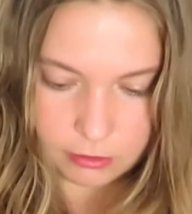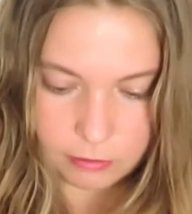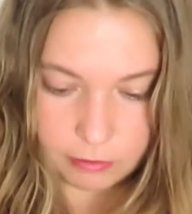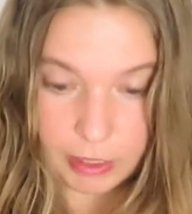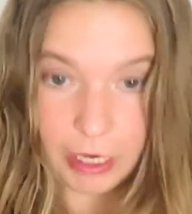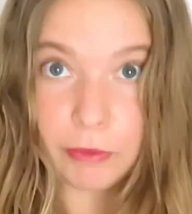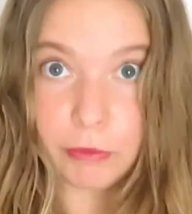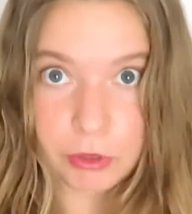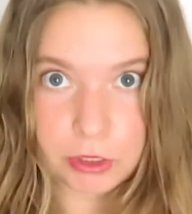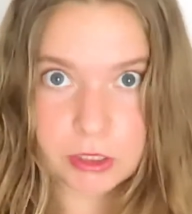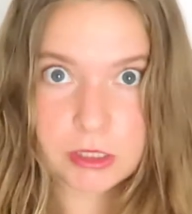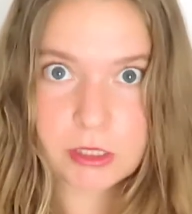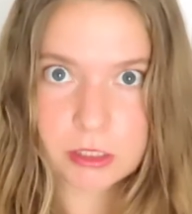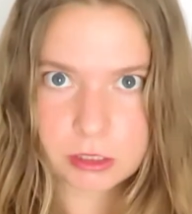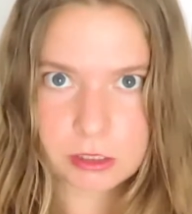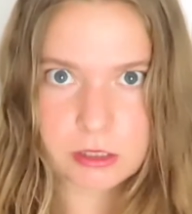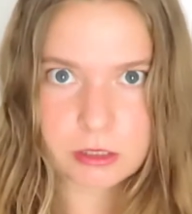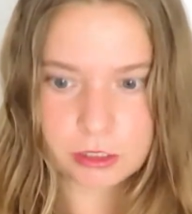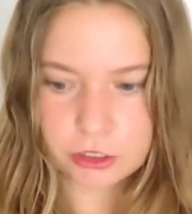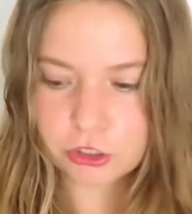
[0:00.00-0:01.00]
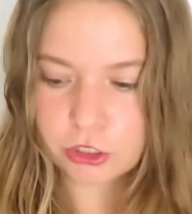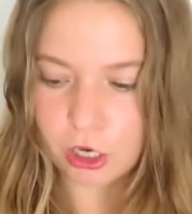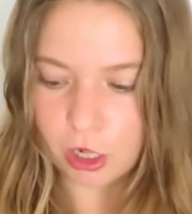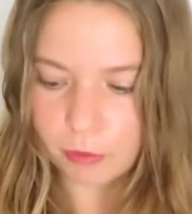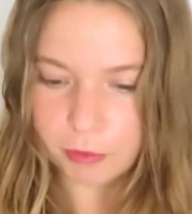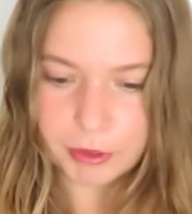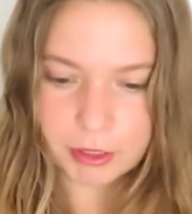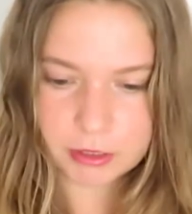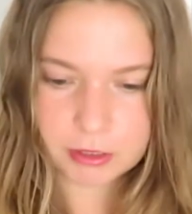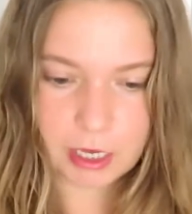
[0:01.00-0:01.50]
But I really seriously need your
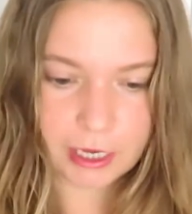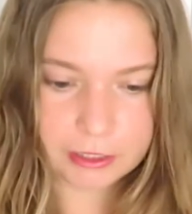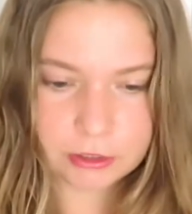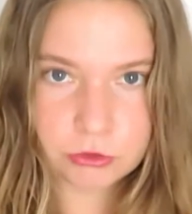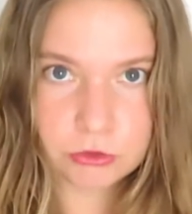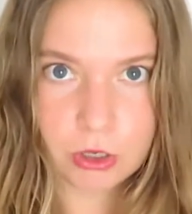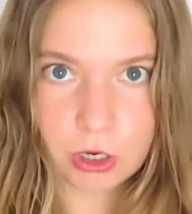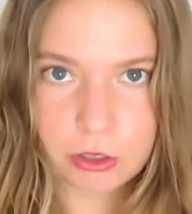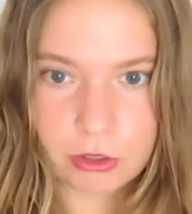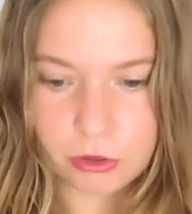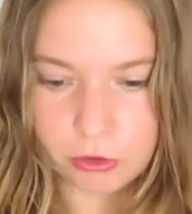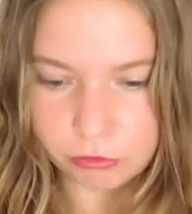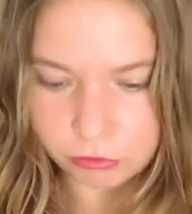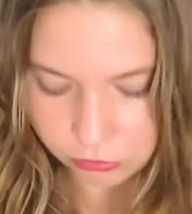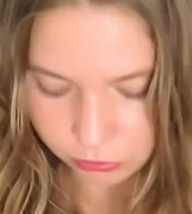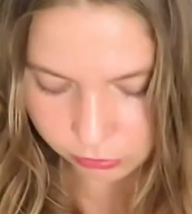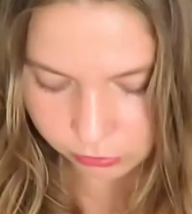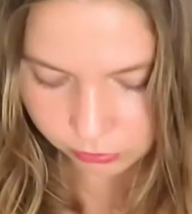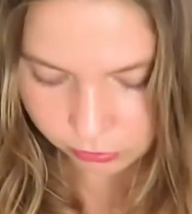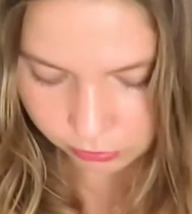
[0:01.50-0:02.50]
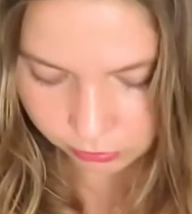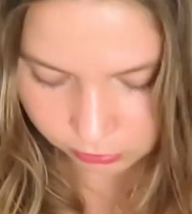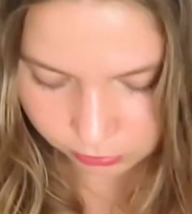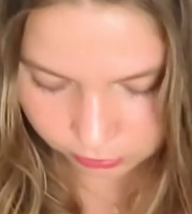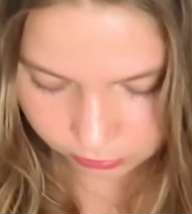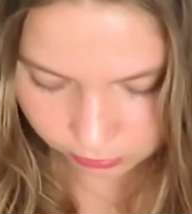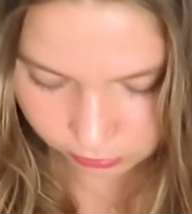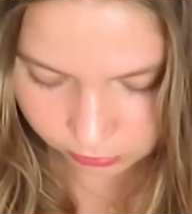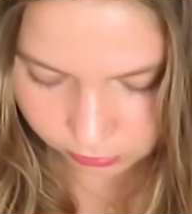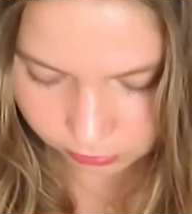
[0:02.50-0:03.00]
help because I do not know.
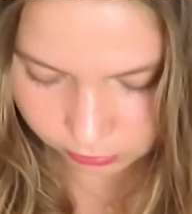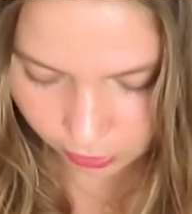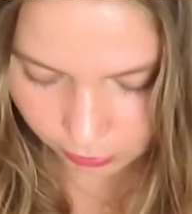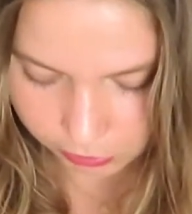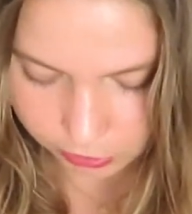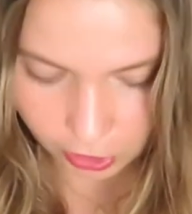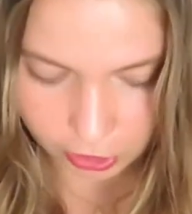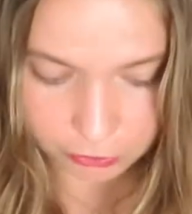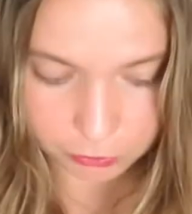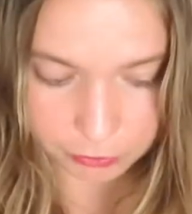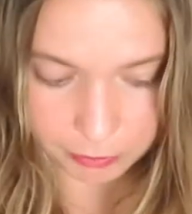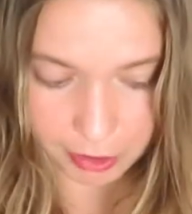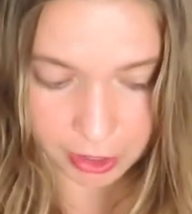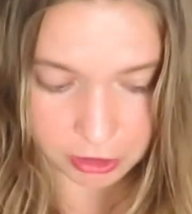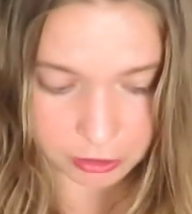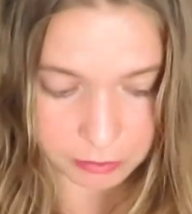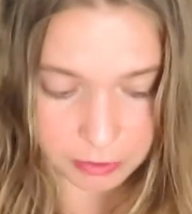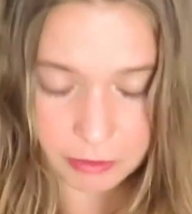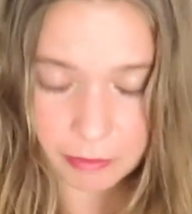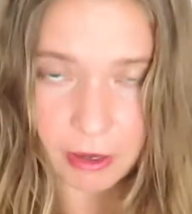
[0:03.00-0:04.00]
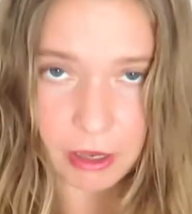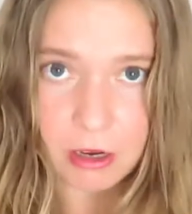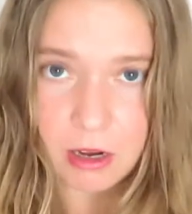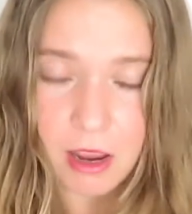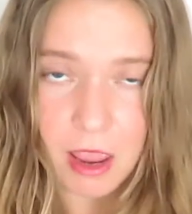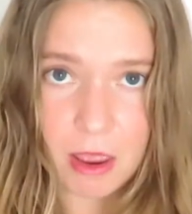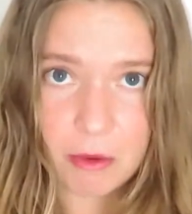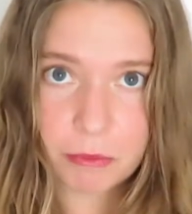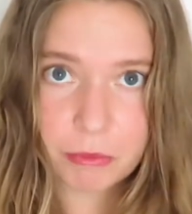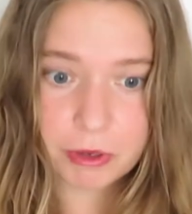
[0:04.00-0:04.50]
I was talking with my husband about it,
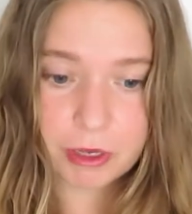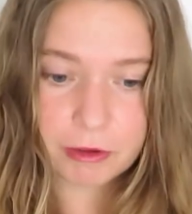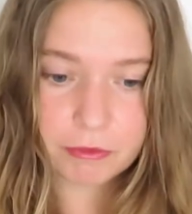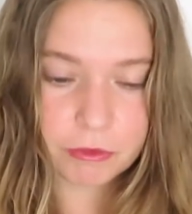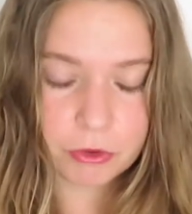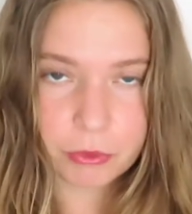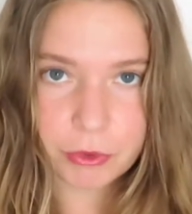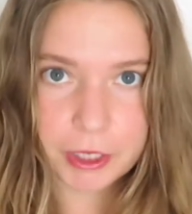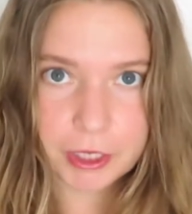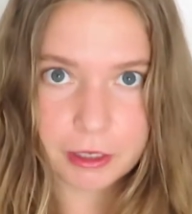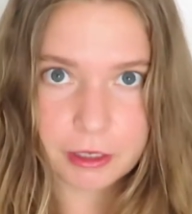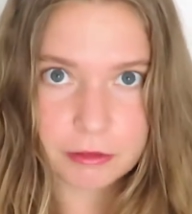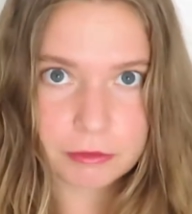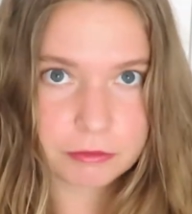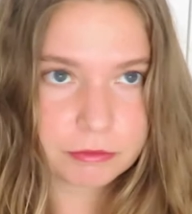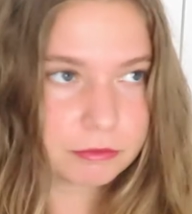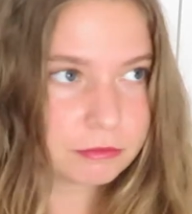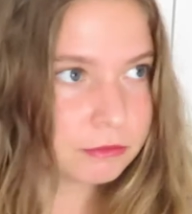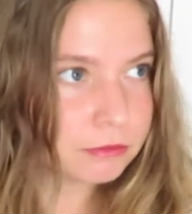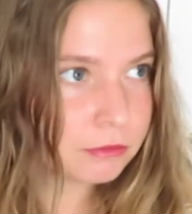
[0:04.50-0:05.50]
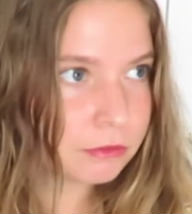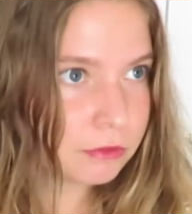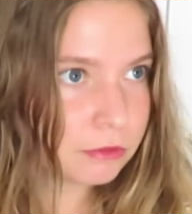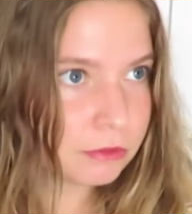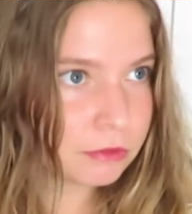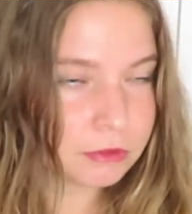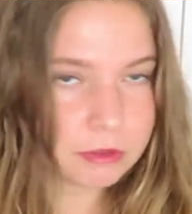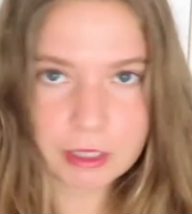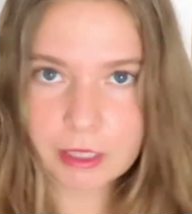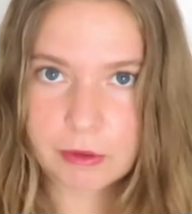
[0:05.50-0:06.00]
and we have no idea
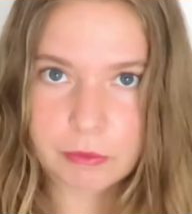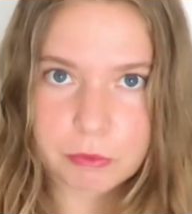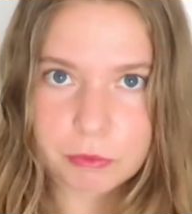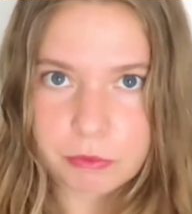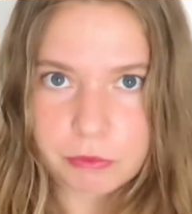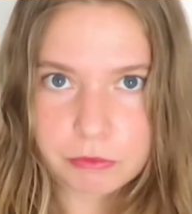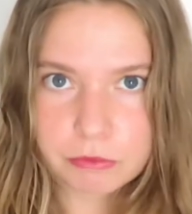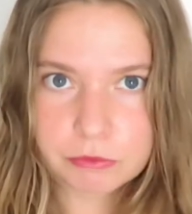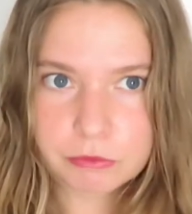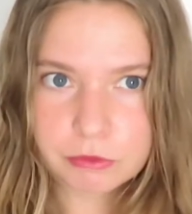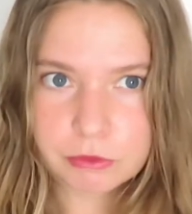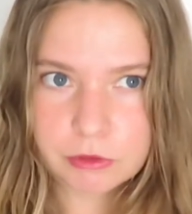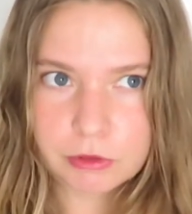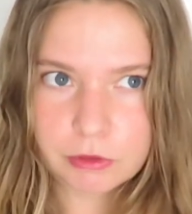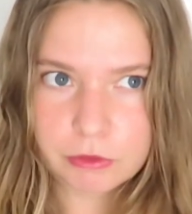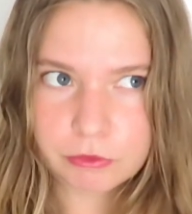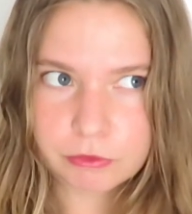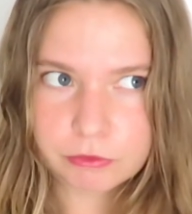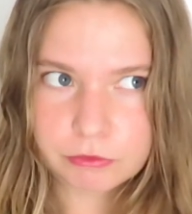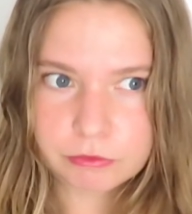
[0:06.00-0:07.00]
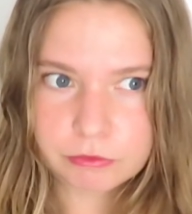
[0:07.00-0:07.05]
like if